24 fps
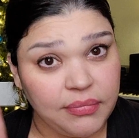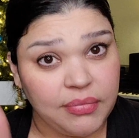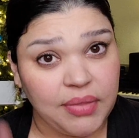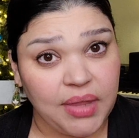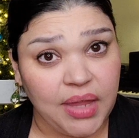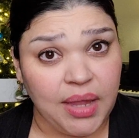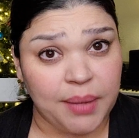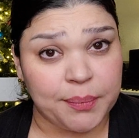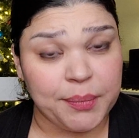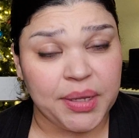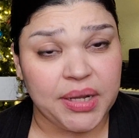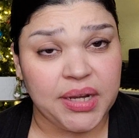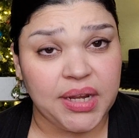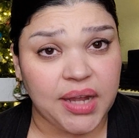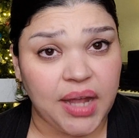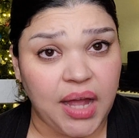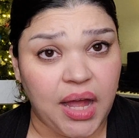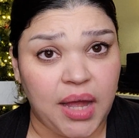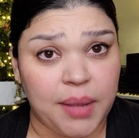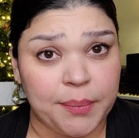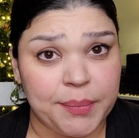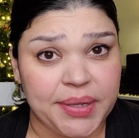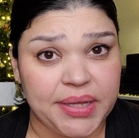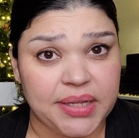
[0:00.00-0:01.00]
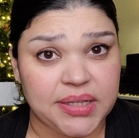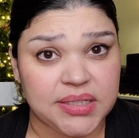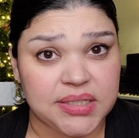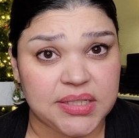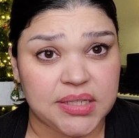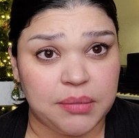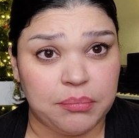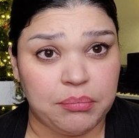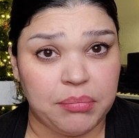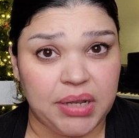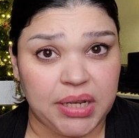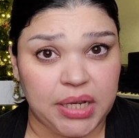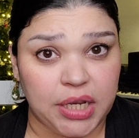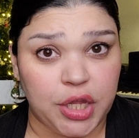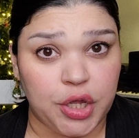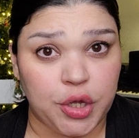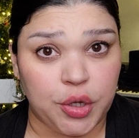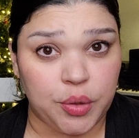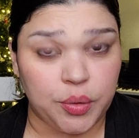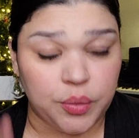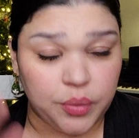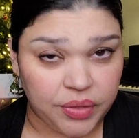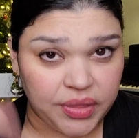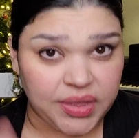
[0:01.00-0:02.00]
I'm going to comment
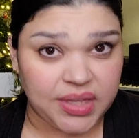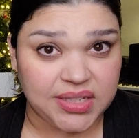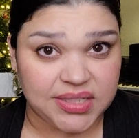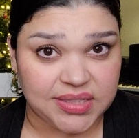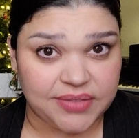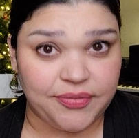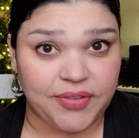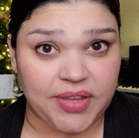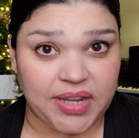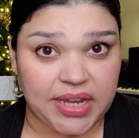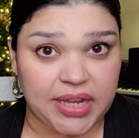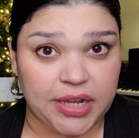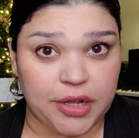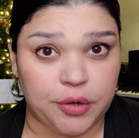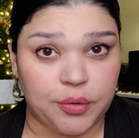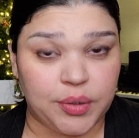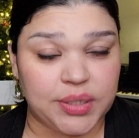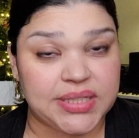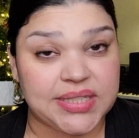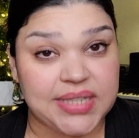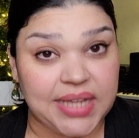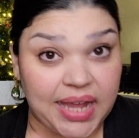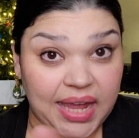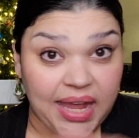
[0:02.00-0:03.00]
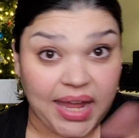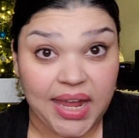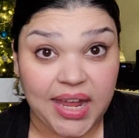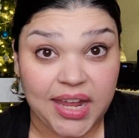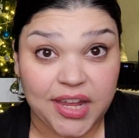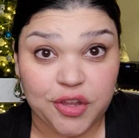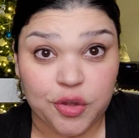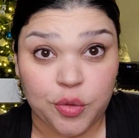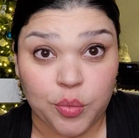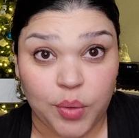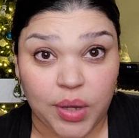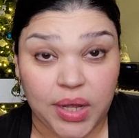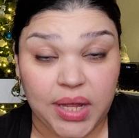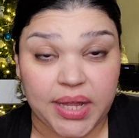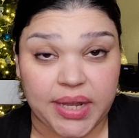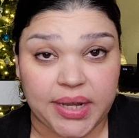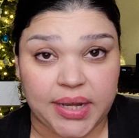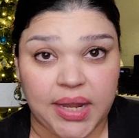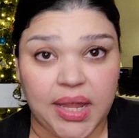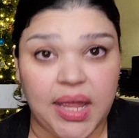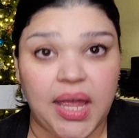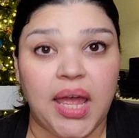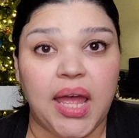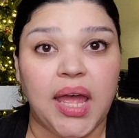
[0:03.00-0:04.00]
below this video and say, hey, you
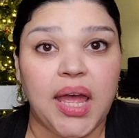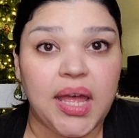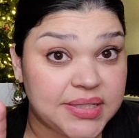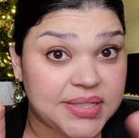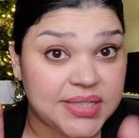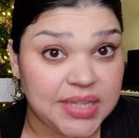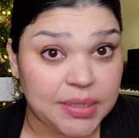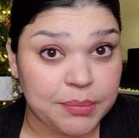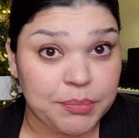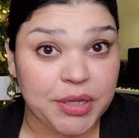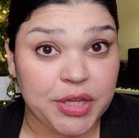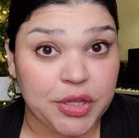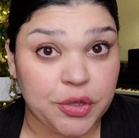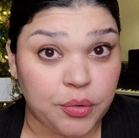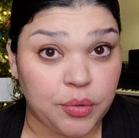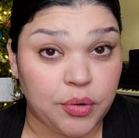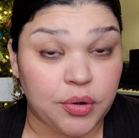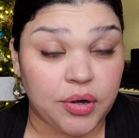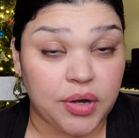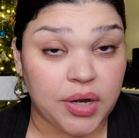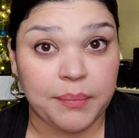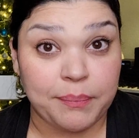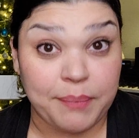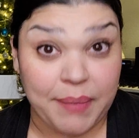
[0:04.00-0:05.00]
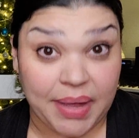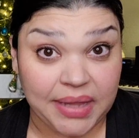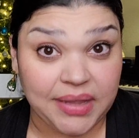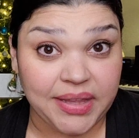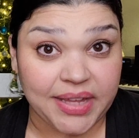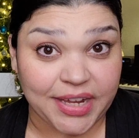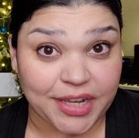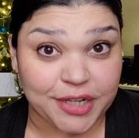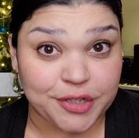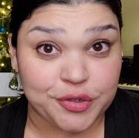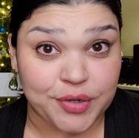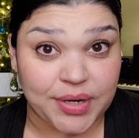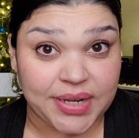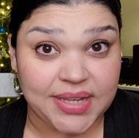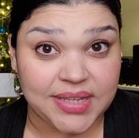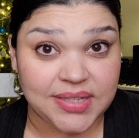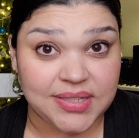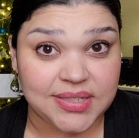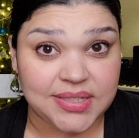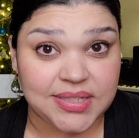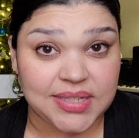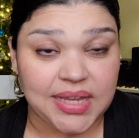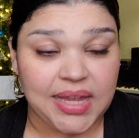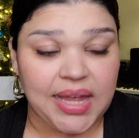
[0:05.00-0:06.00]
won. Send me your mailing
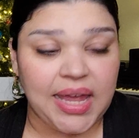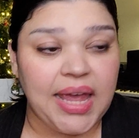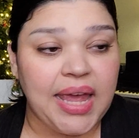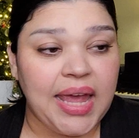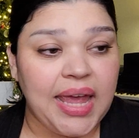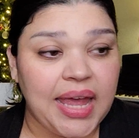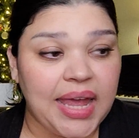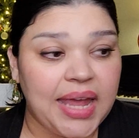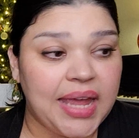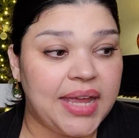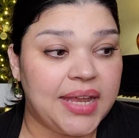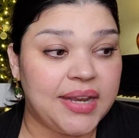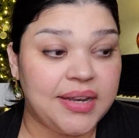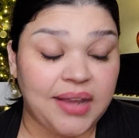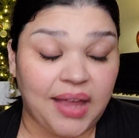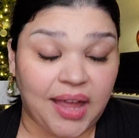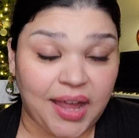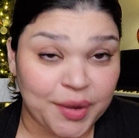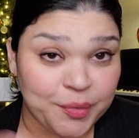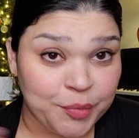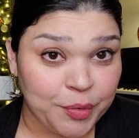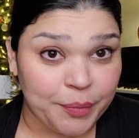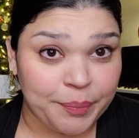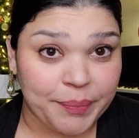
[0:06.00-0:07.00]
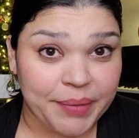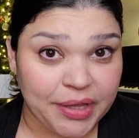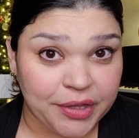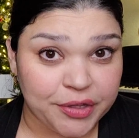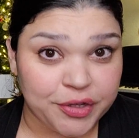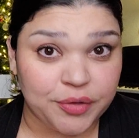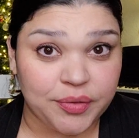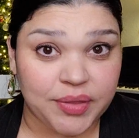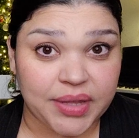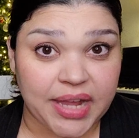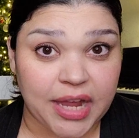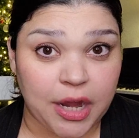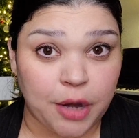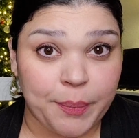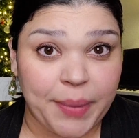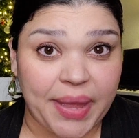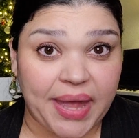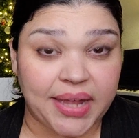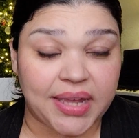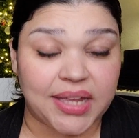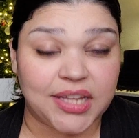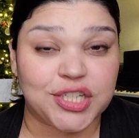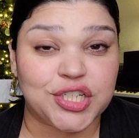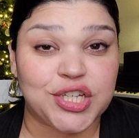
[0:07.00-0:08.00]
address and I will mail you the care
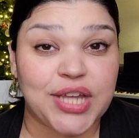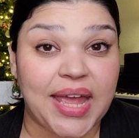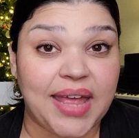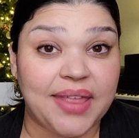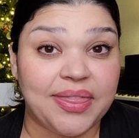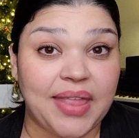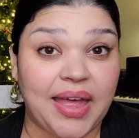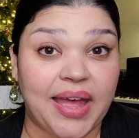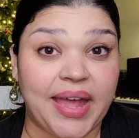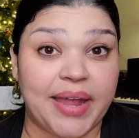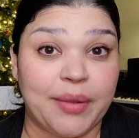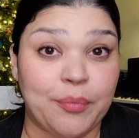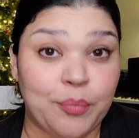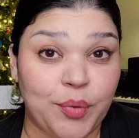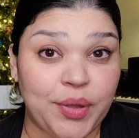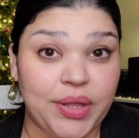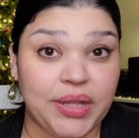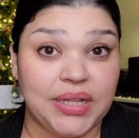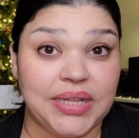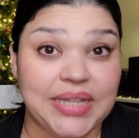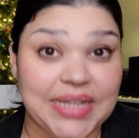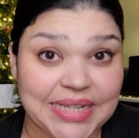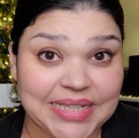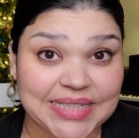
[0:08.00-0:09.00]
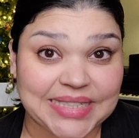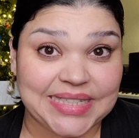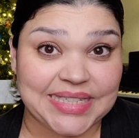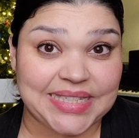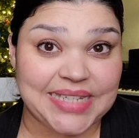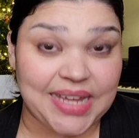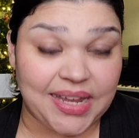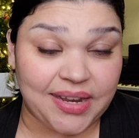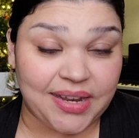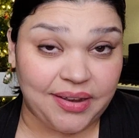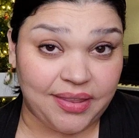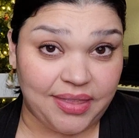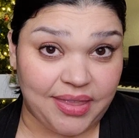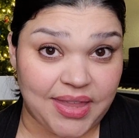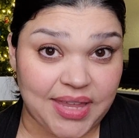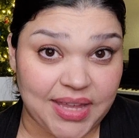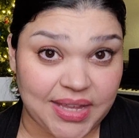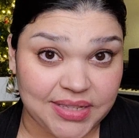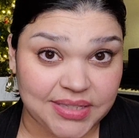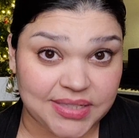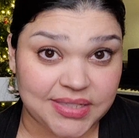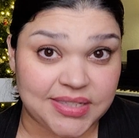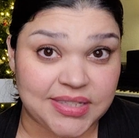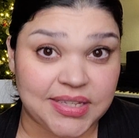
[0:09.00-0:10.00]
package, and I will extend
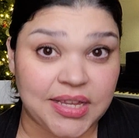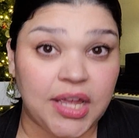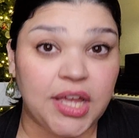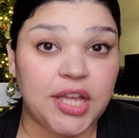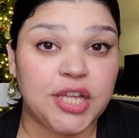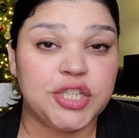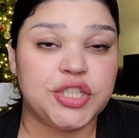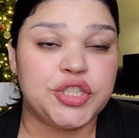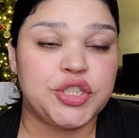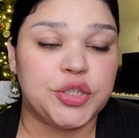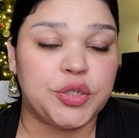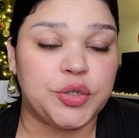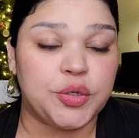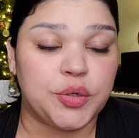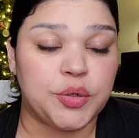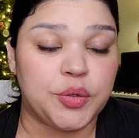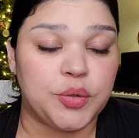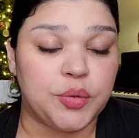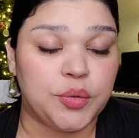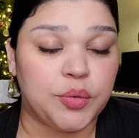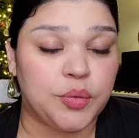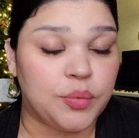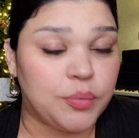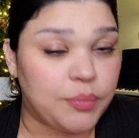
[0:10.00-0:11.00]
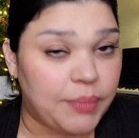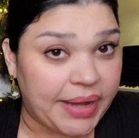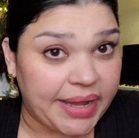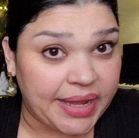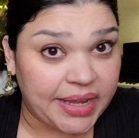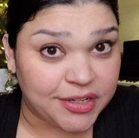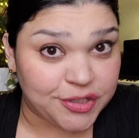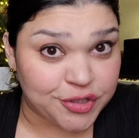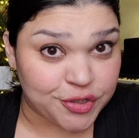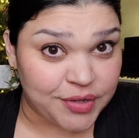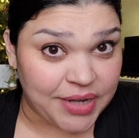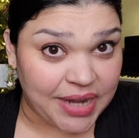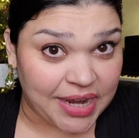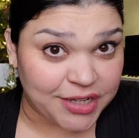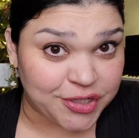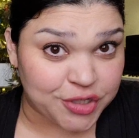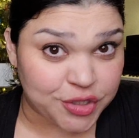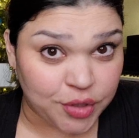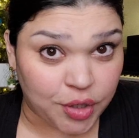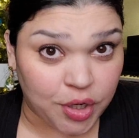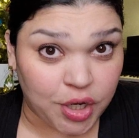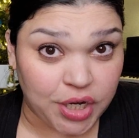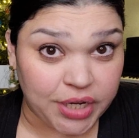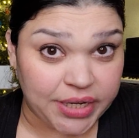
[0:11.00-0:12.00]
this to my
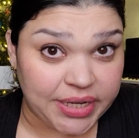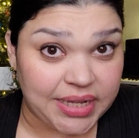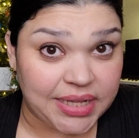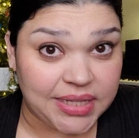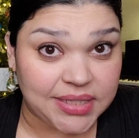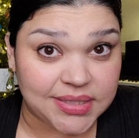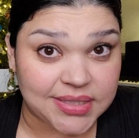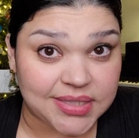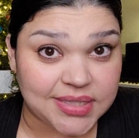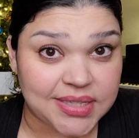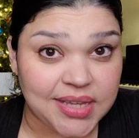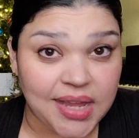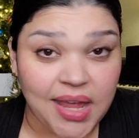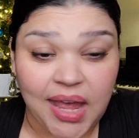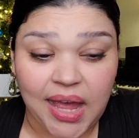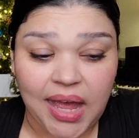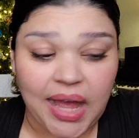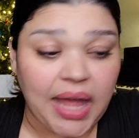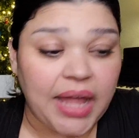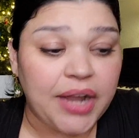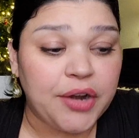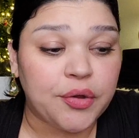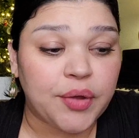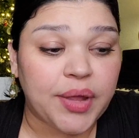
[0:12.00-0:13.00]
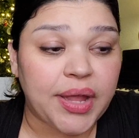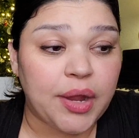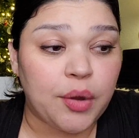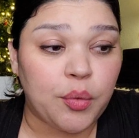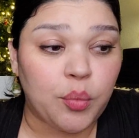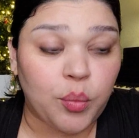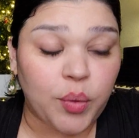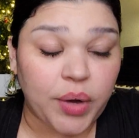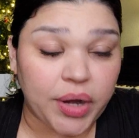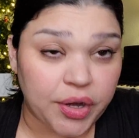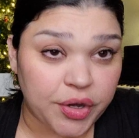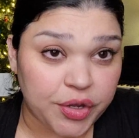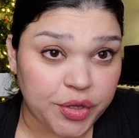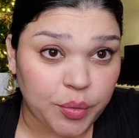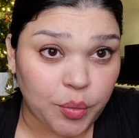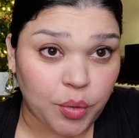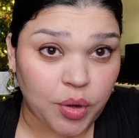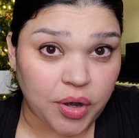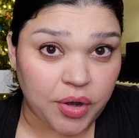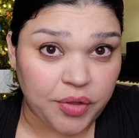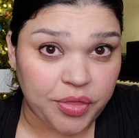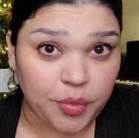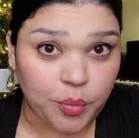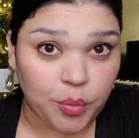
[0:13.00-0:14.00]
international audience. I don't care where you
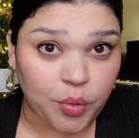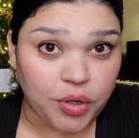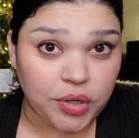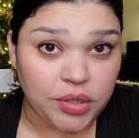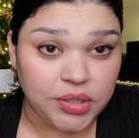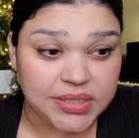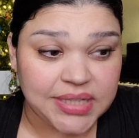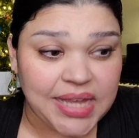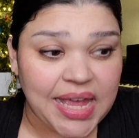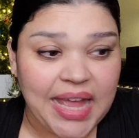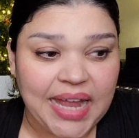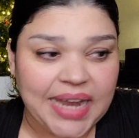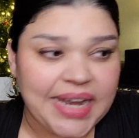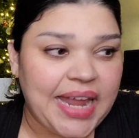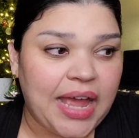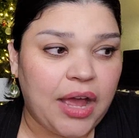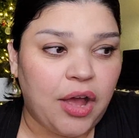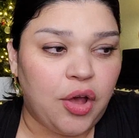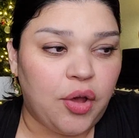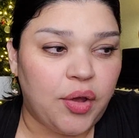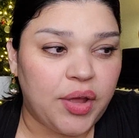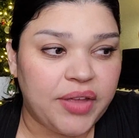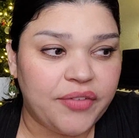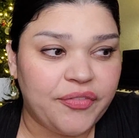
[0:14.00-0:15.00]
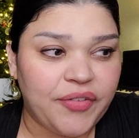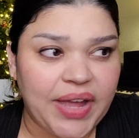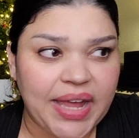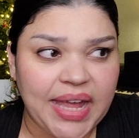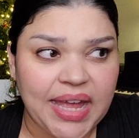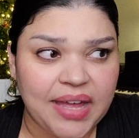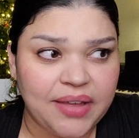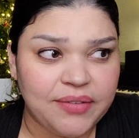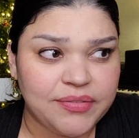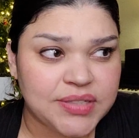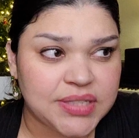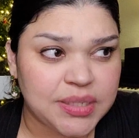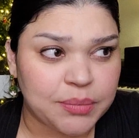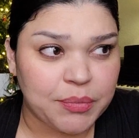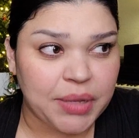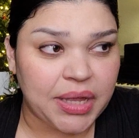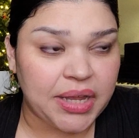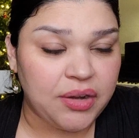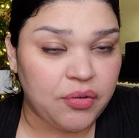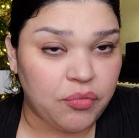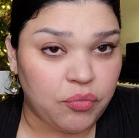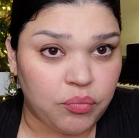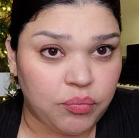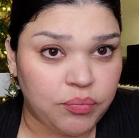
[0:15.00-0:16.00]
are in the world. Now, if I have some
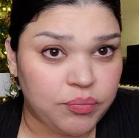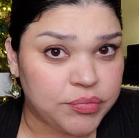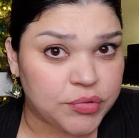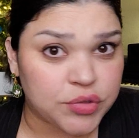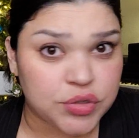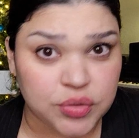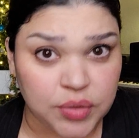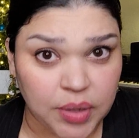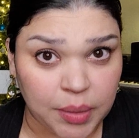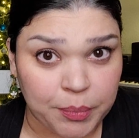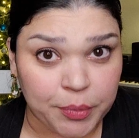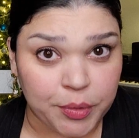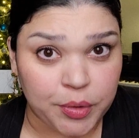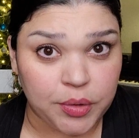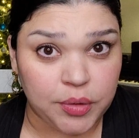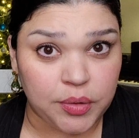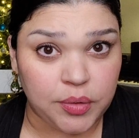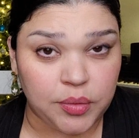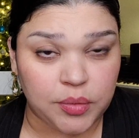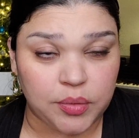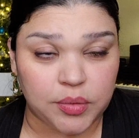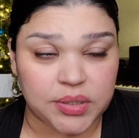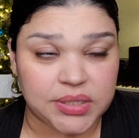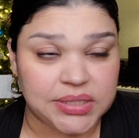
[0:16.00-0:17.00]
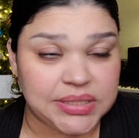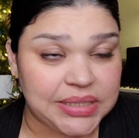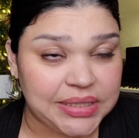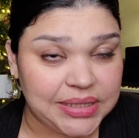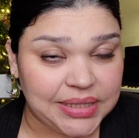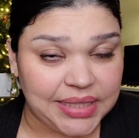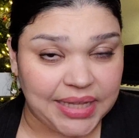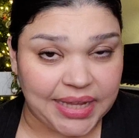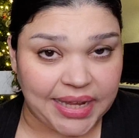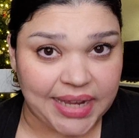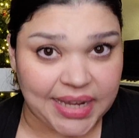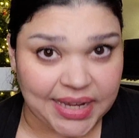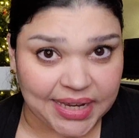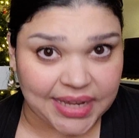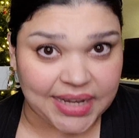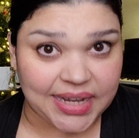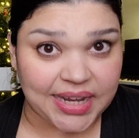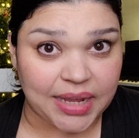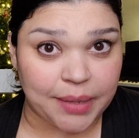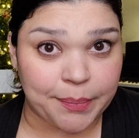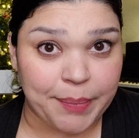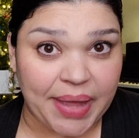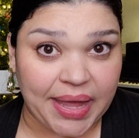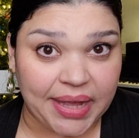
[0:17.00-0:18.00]
kind of trouble or delay
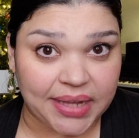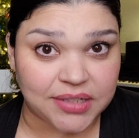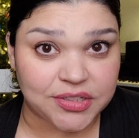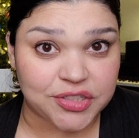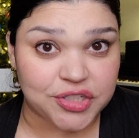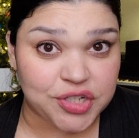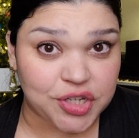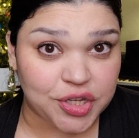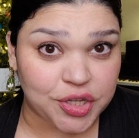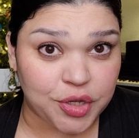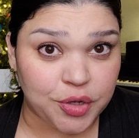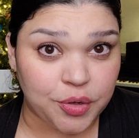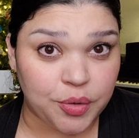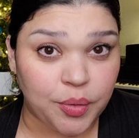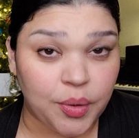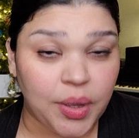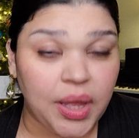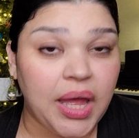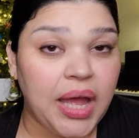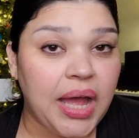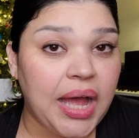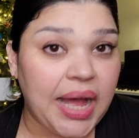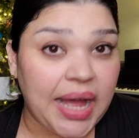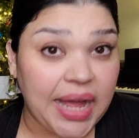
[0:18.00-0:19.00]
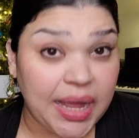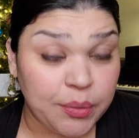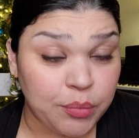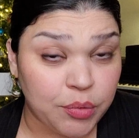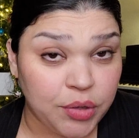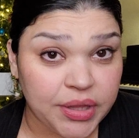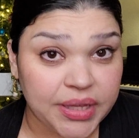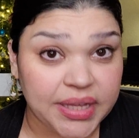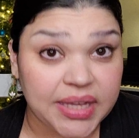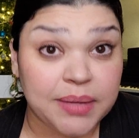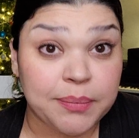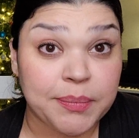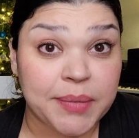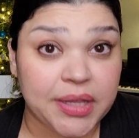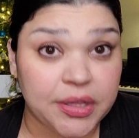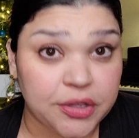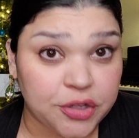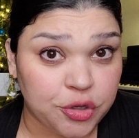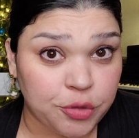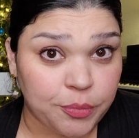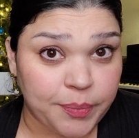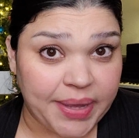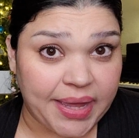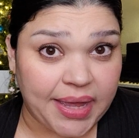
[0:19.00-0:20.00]
getting a package to you, I will email
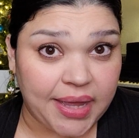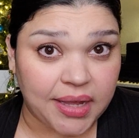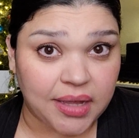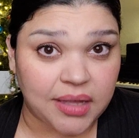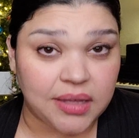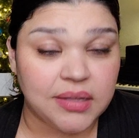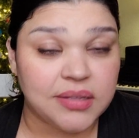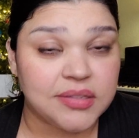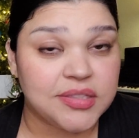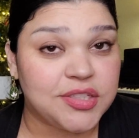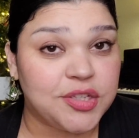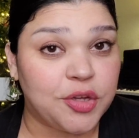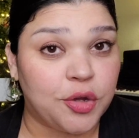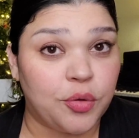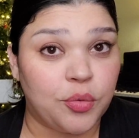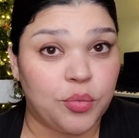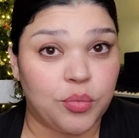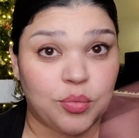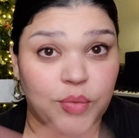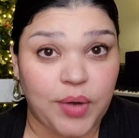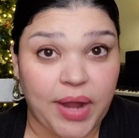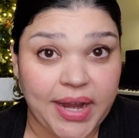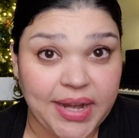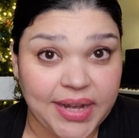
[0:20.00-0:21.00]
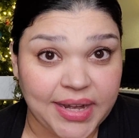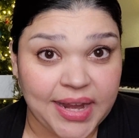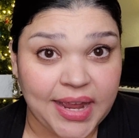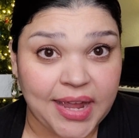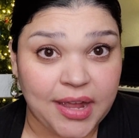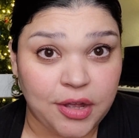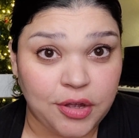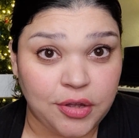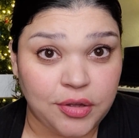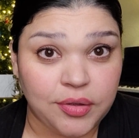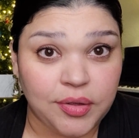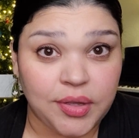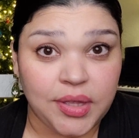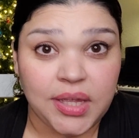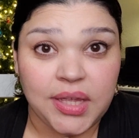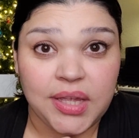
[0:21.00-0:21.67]
you back. So right now,